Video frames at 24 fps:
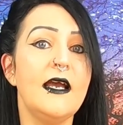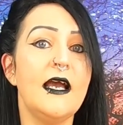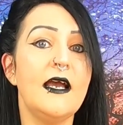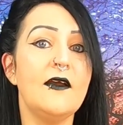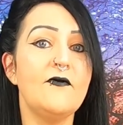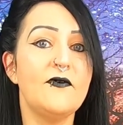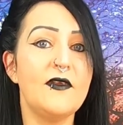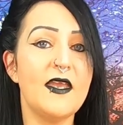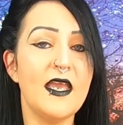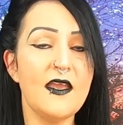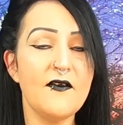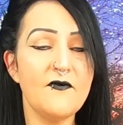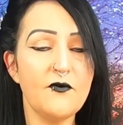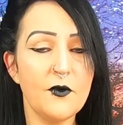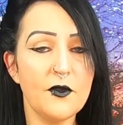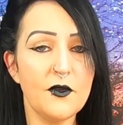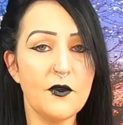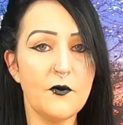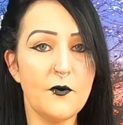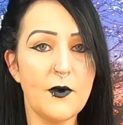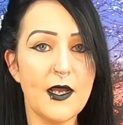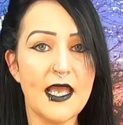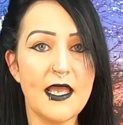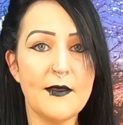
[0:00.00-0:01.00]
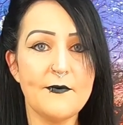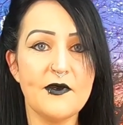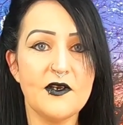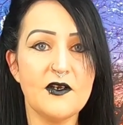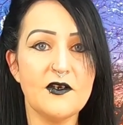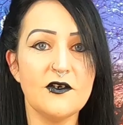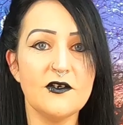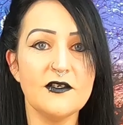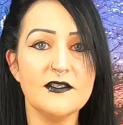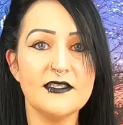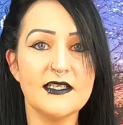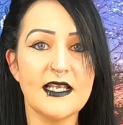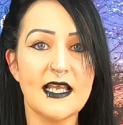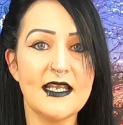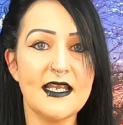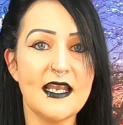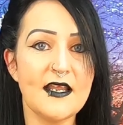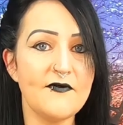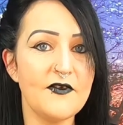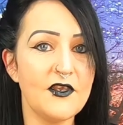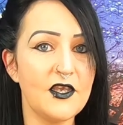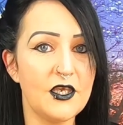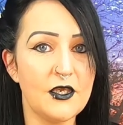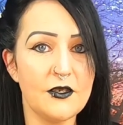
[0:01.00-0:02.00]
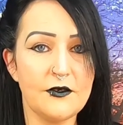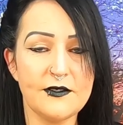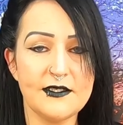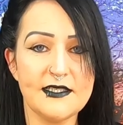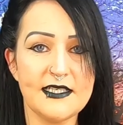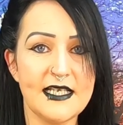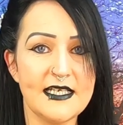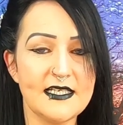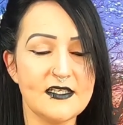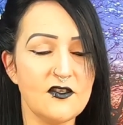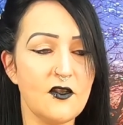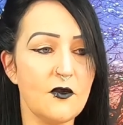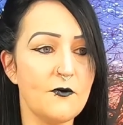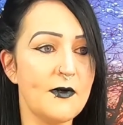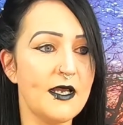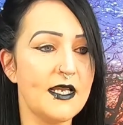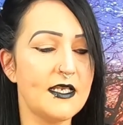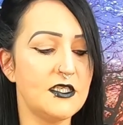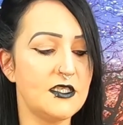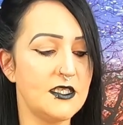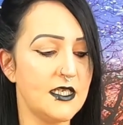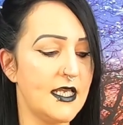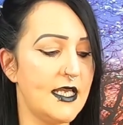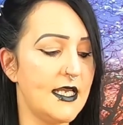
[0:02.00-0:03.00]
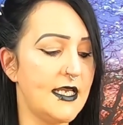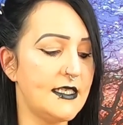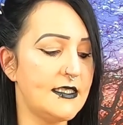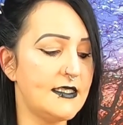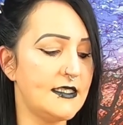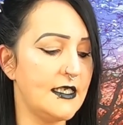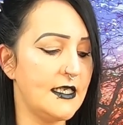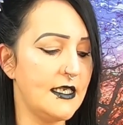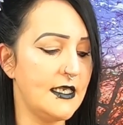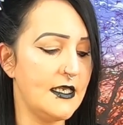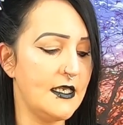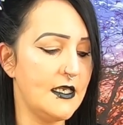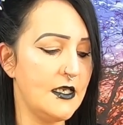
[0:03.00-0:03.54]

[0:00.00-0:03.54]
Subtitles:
I've gave one away because I never use it. It's not my shade.